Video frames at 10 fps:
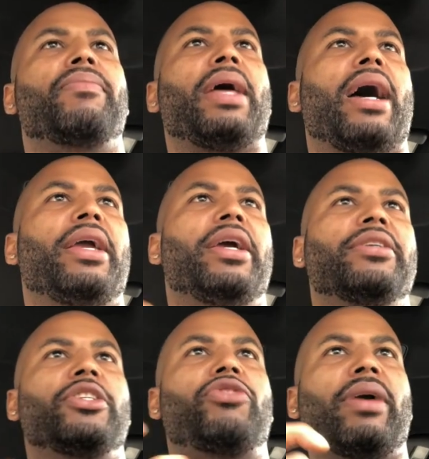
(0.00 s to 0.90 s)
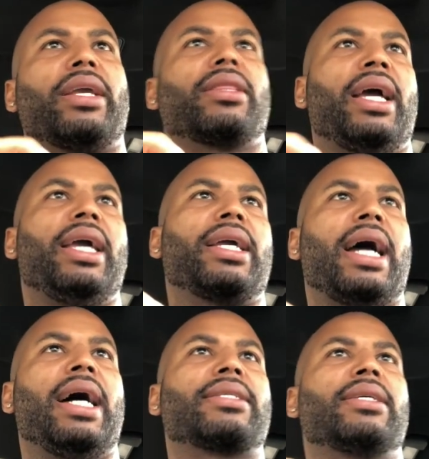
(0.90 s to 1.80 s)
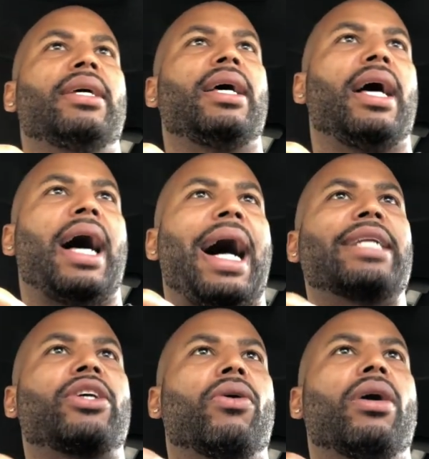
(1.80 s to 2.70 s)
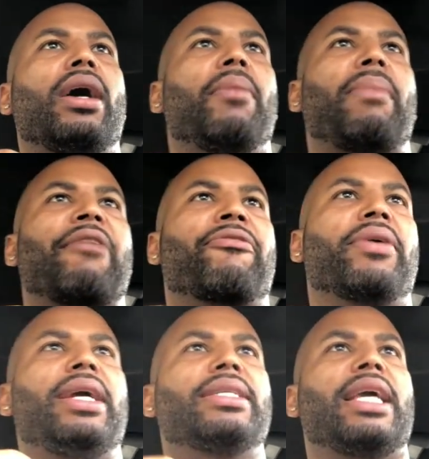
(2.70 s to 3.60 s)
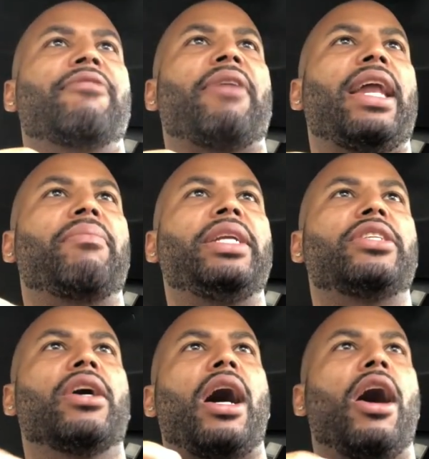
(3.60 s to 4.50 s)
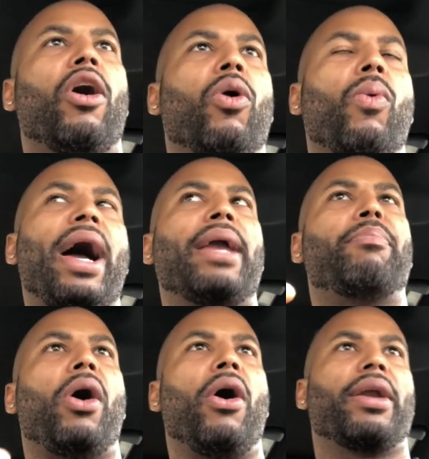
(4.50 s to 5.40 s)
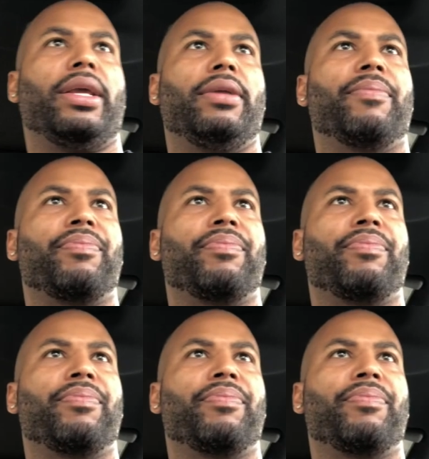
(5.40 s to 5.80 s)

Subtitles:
Now, here's the tricky thing, guys. I told her my friends invited me to an all-white party.